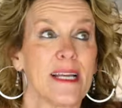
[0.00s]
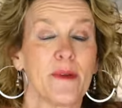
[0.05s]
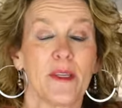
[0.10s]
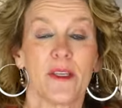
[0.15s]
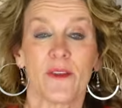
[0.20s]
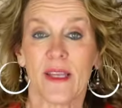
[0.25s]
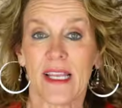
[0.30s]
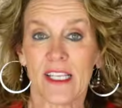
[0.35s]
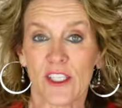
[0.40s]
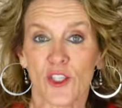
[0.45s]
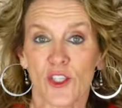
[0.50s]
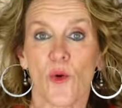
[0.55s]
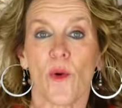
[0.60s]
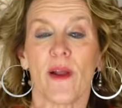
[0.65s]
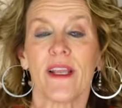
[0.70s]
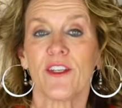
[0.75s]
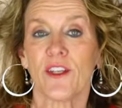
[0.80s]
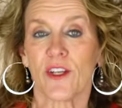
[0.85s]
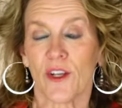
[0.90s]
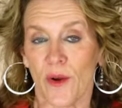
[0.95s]
I mean, it's
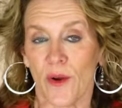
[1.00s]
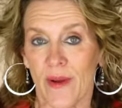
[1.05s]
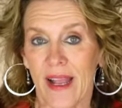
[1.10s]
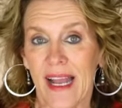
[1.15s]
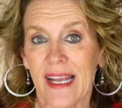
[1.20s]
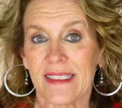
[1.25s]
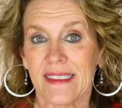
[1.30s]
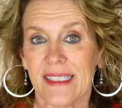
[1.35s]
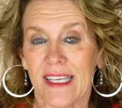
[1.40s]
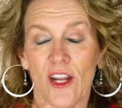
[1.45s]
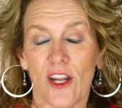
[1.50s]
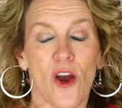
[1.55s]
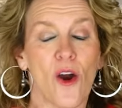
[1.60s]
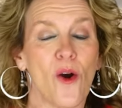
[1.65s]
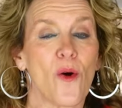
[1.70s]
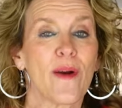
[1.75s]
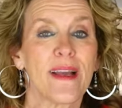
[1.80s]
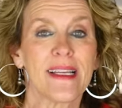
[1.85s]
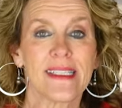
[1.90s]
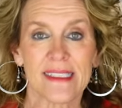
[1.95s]
going to correct. It
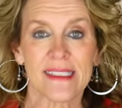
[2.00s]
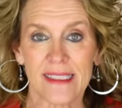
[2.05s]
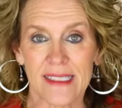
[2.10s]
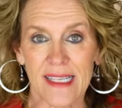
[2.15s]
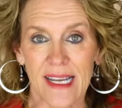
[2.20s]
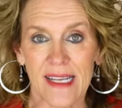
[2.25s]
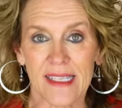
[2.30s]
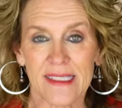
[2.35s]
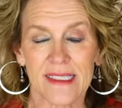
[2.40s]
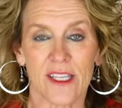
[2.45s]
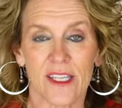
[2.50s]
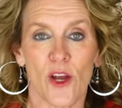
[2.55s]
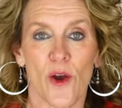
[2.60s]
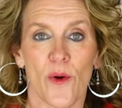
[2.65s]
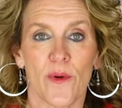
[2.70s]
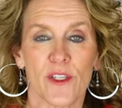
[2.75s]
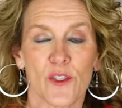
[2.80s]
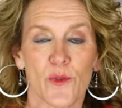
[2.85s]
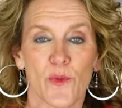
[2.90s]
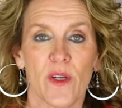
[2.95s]
always does. It
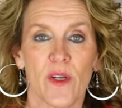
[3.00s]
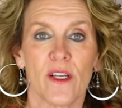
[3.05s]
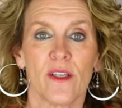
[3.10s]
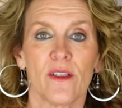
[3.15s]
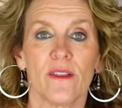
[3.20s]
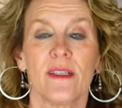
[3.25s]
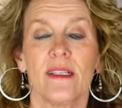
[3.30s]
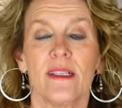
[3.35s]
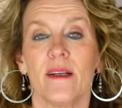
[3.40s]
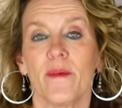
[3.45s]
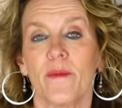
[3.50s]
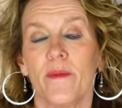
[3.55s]
always will.